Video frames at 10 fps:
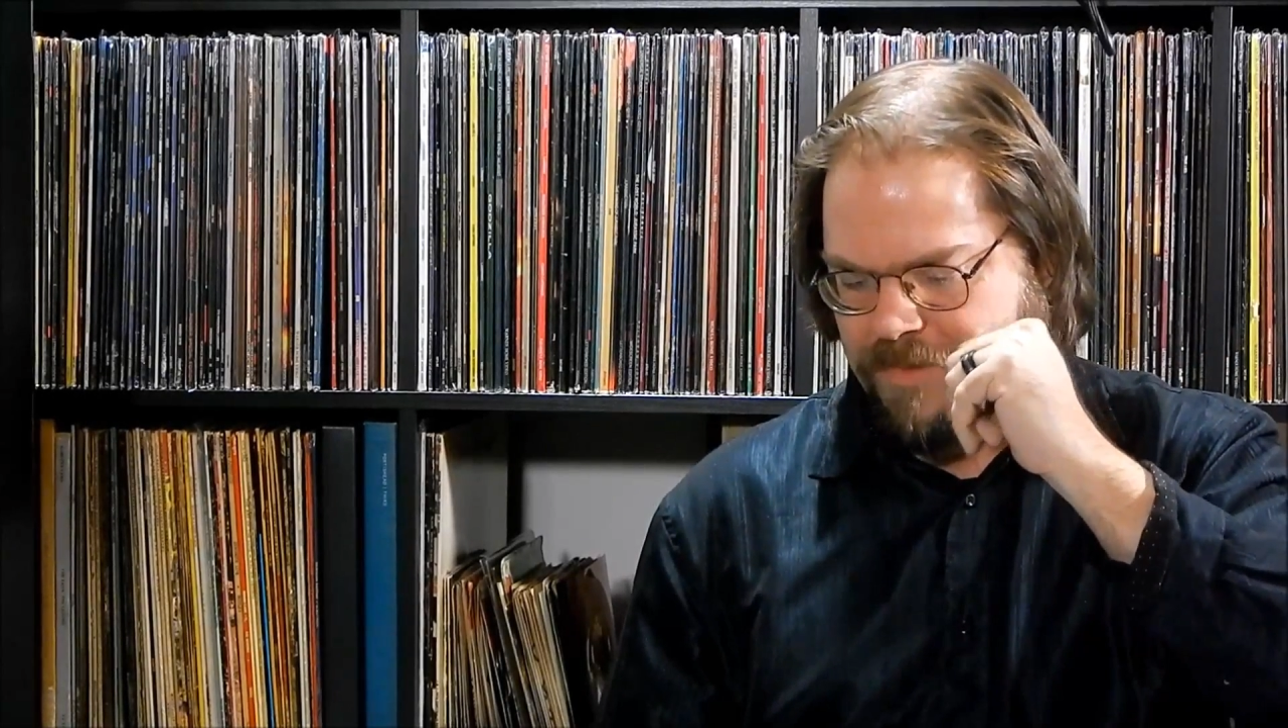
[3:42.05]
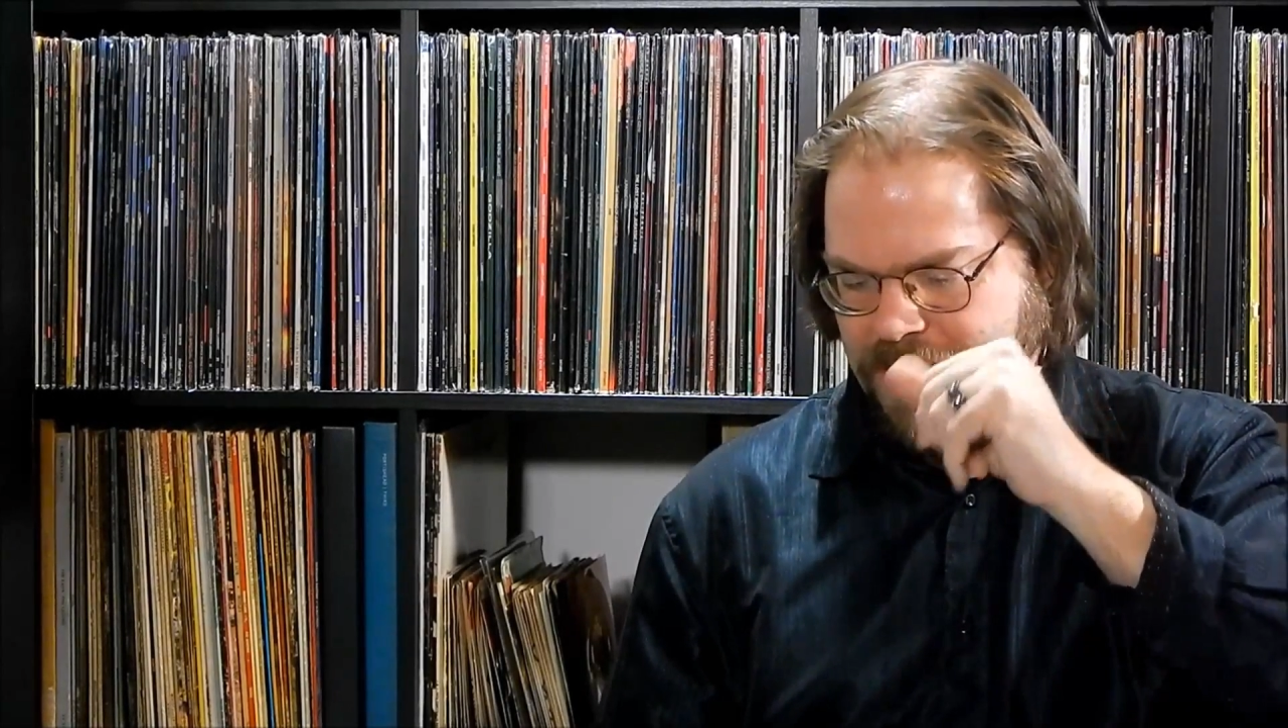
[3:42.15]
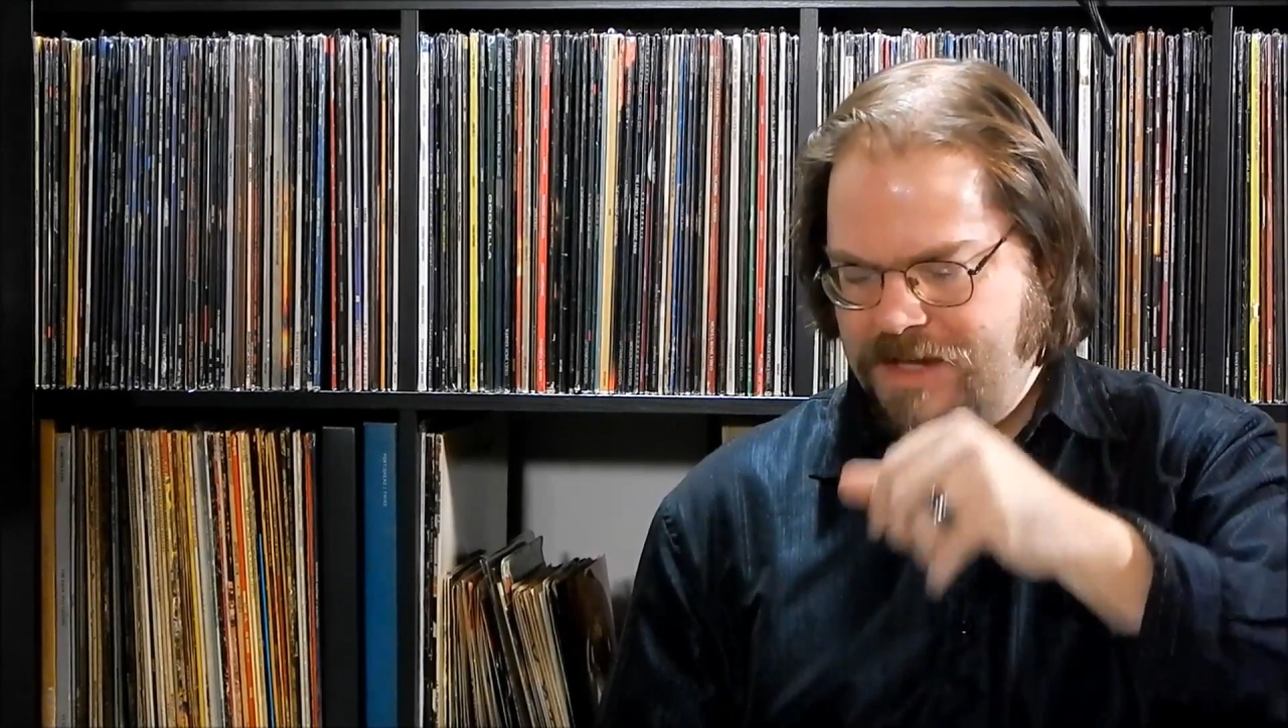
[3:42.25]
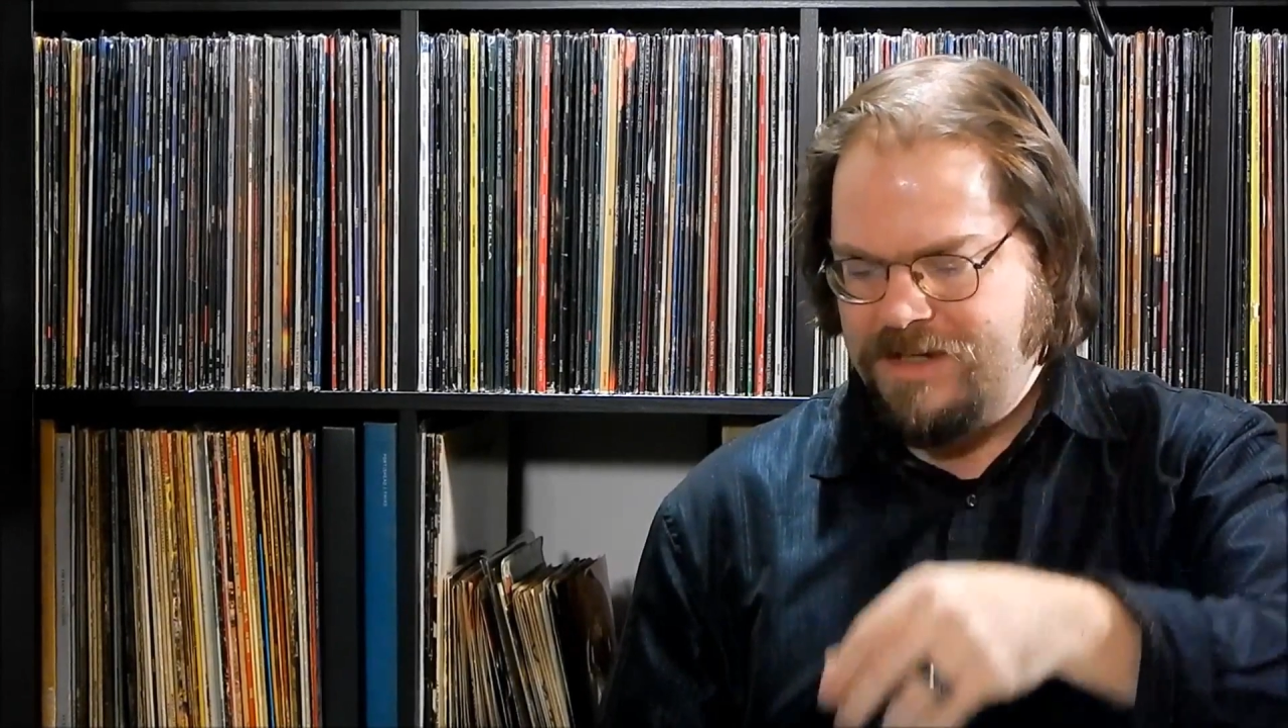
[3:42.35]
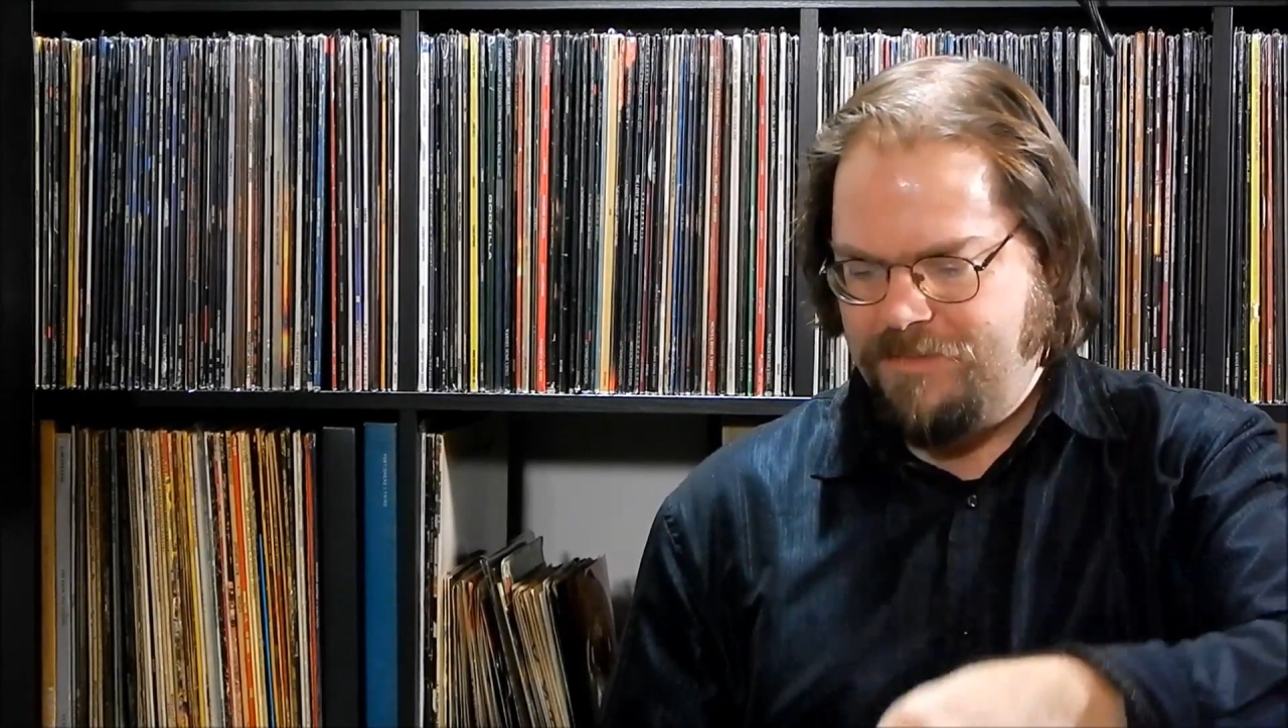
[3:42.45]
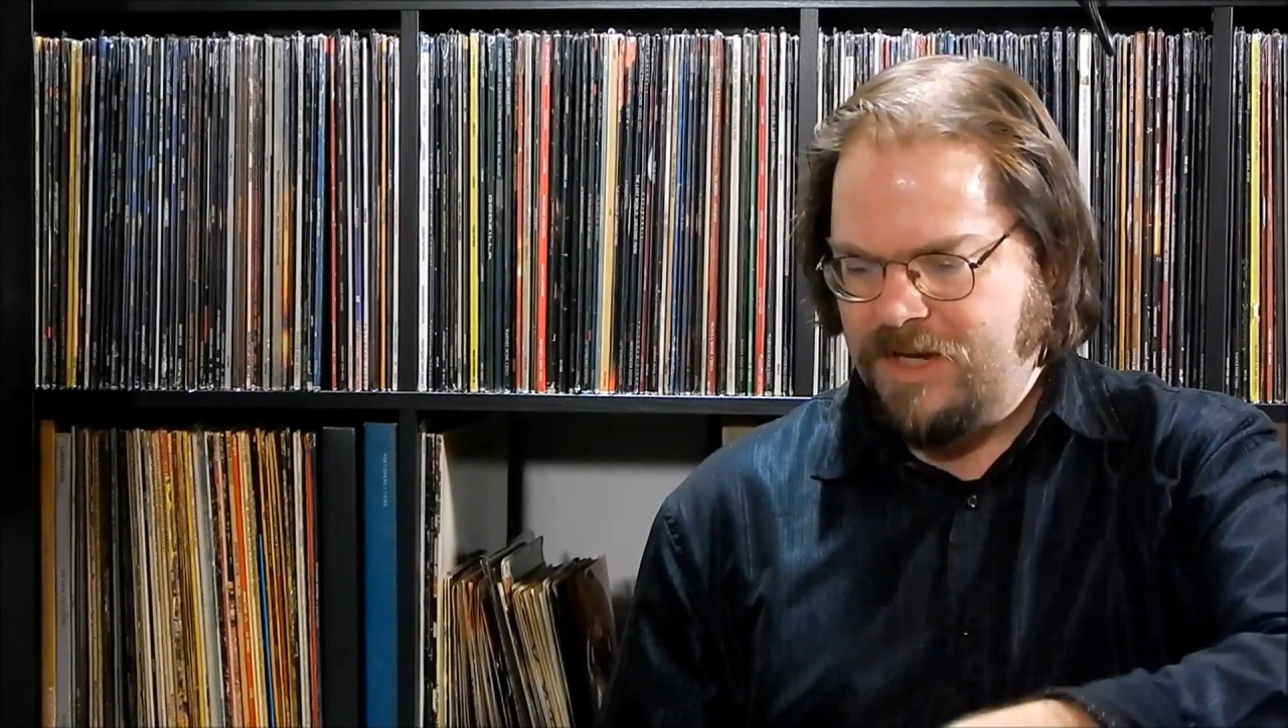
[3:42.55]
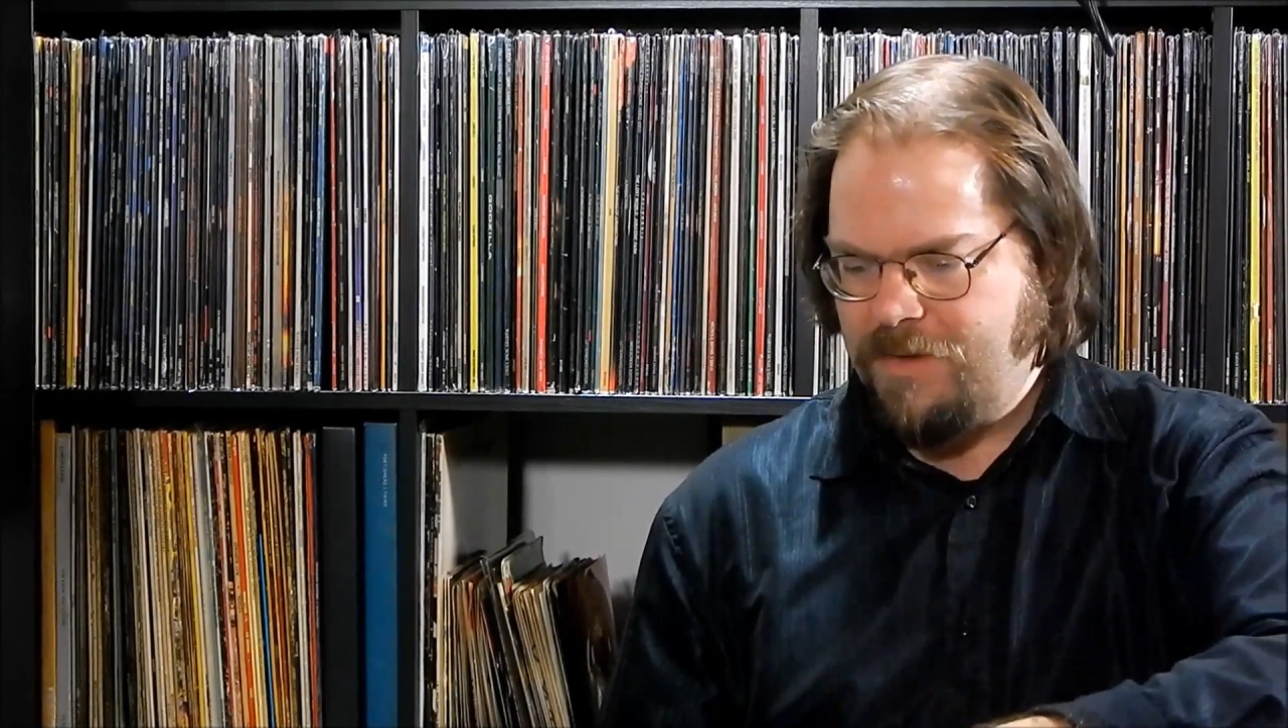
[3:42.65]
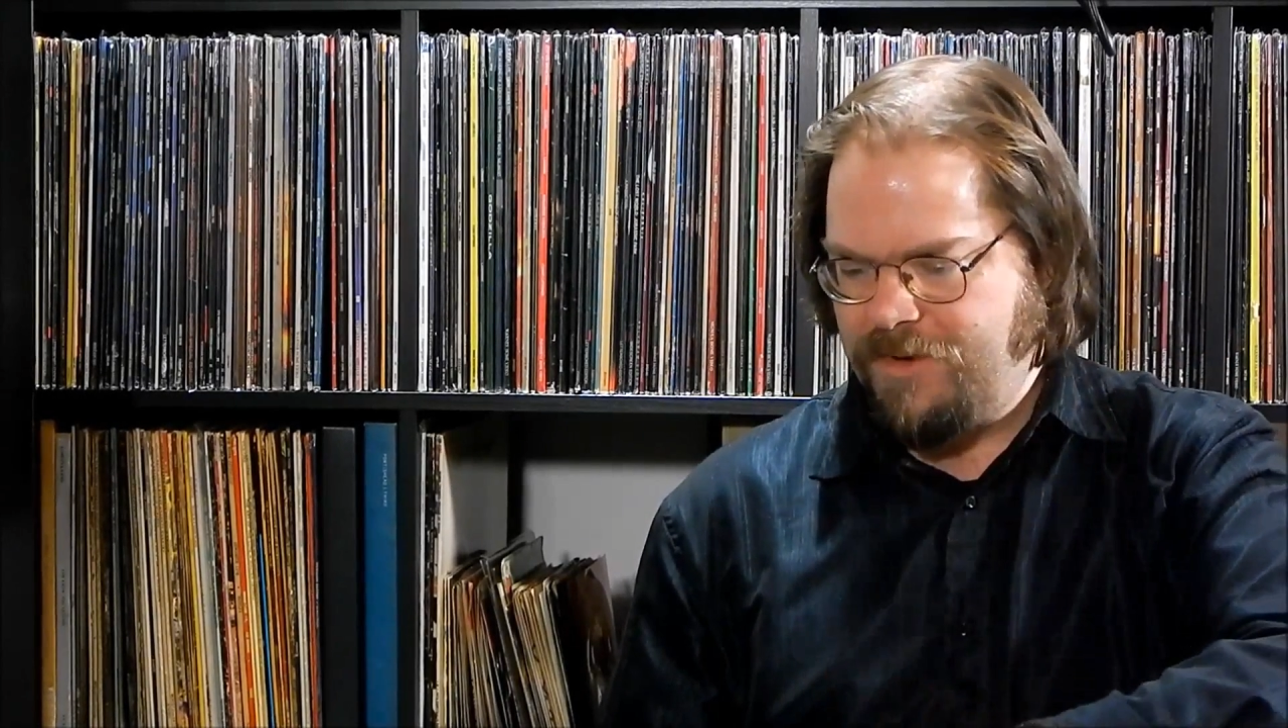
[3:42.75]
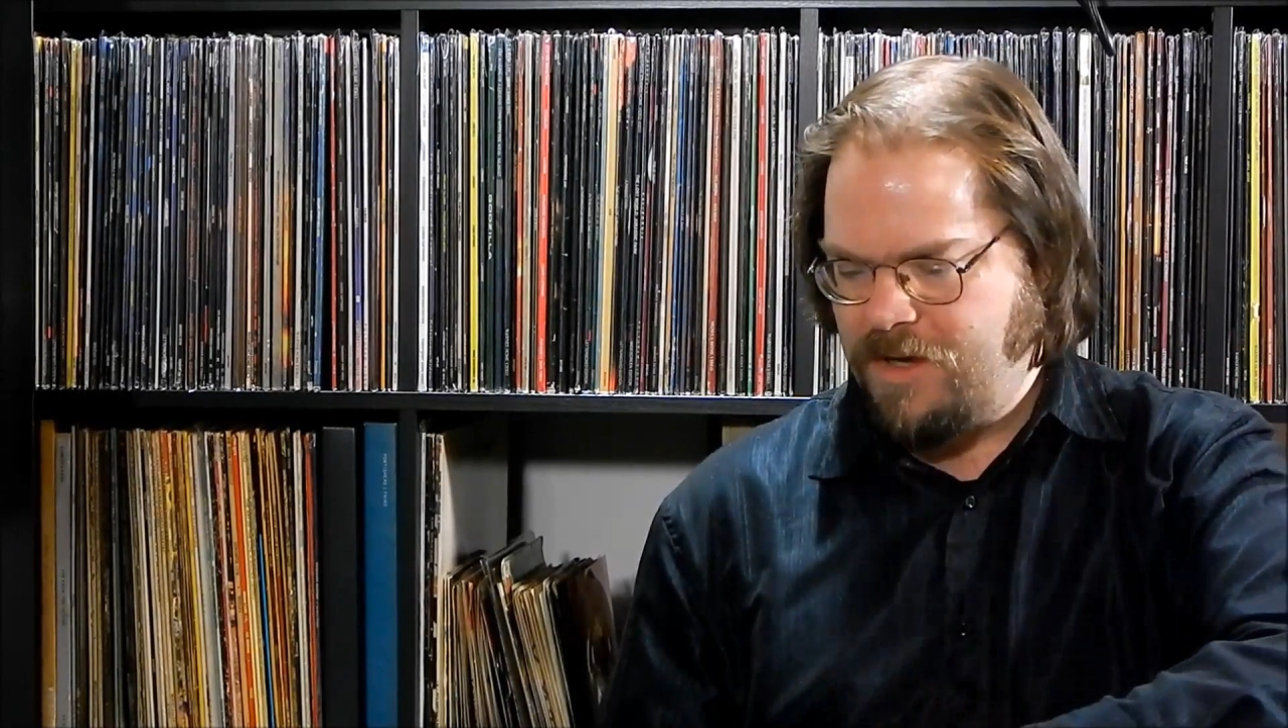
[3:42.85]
But I did pick up